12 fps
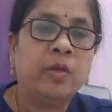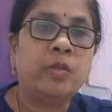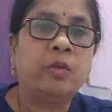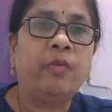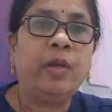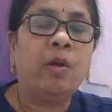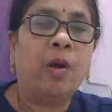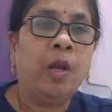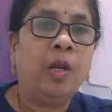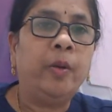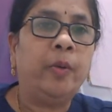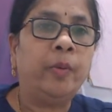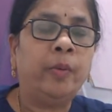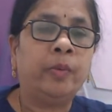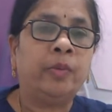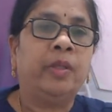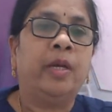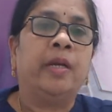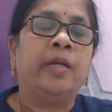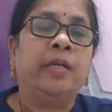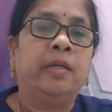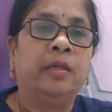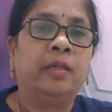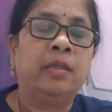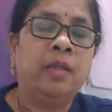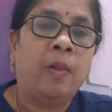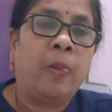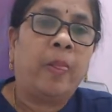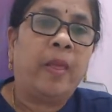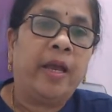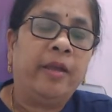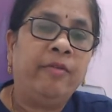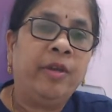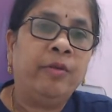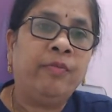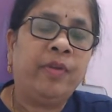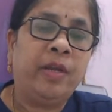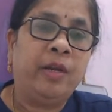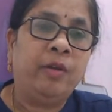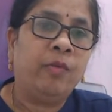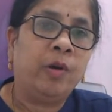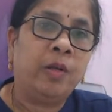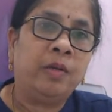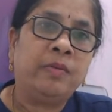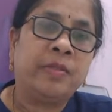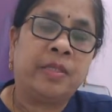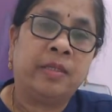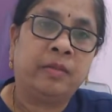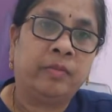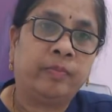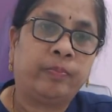So we all know that IVF involves